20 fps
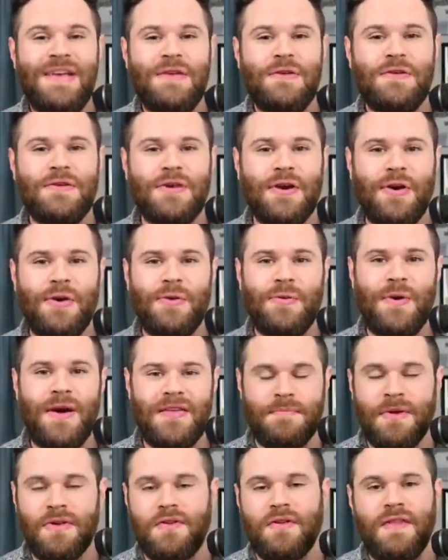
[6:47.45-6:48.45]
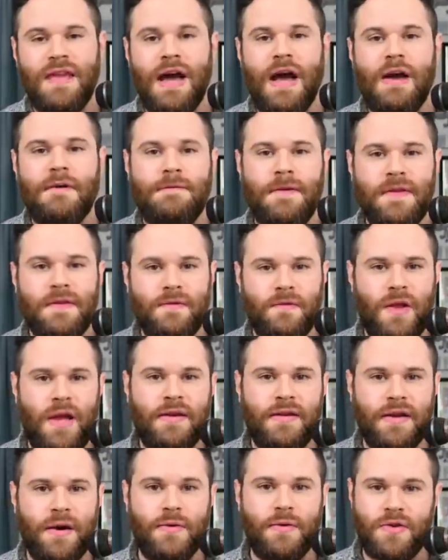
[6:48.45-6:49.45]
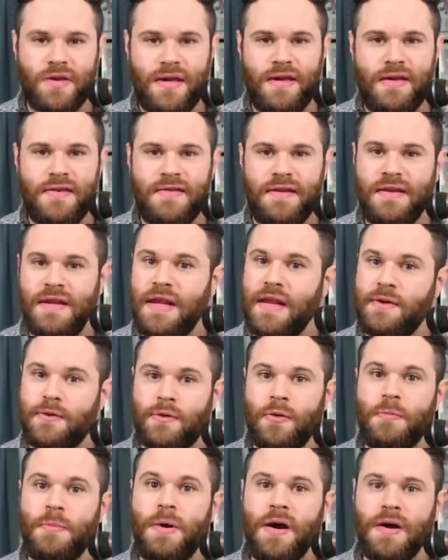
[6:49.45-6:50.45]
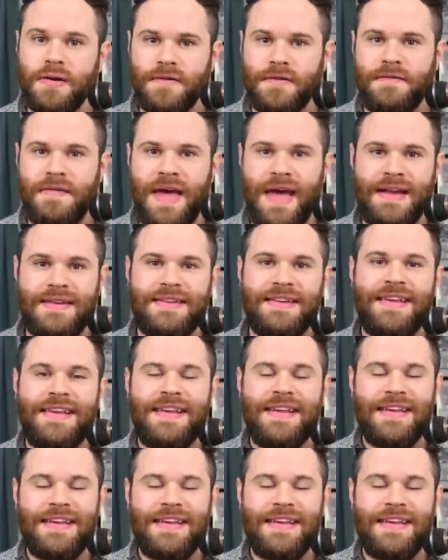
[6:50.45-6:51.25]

So as much as the offensive line coach is an integral part of that,